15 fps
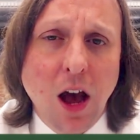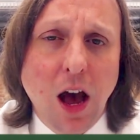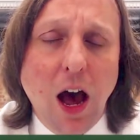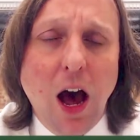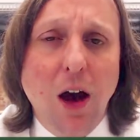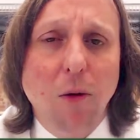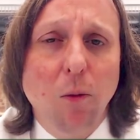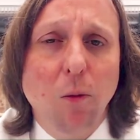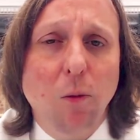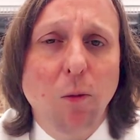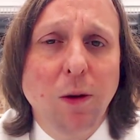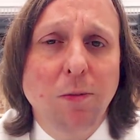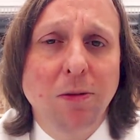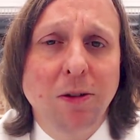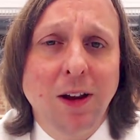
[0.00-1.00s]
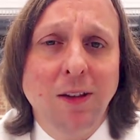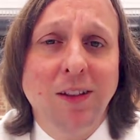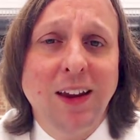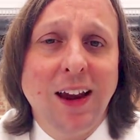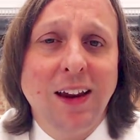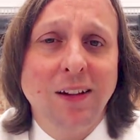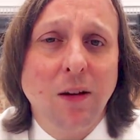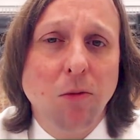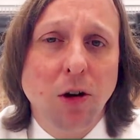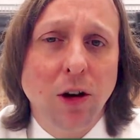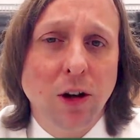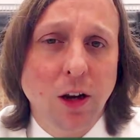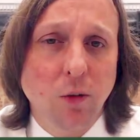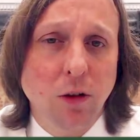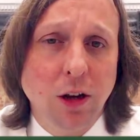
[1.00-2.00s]
Uh, we believe days on
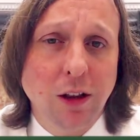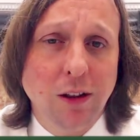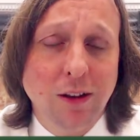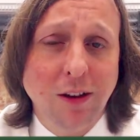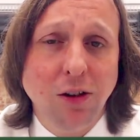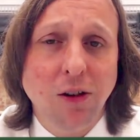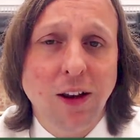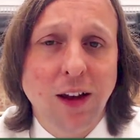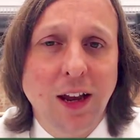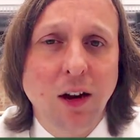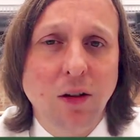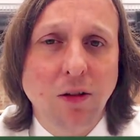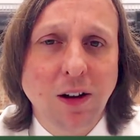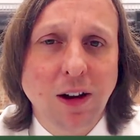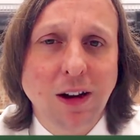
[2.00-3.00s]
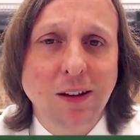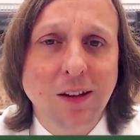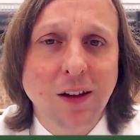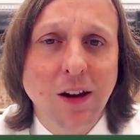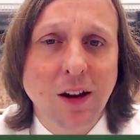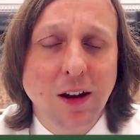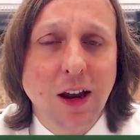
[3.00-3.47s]
market will continue to increase,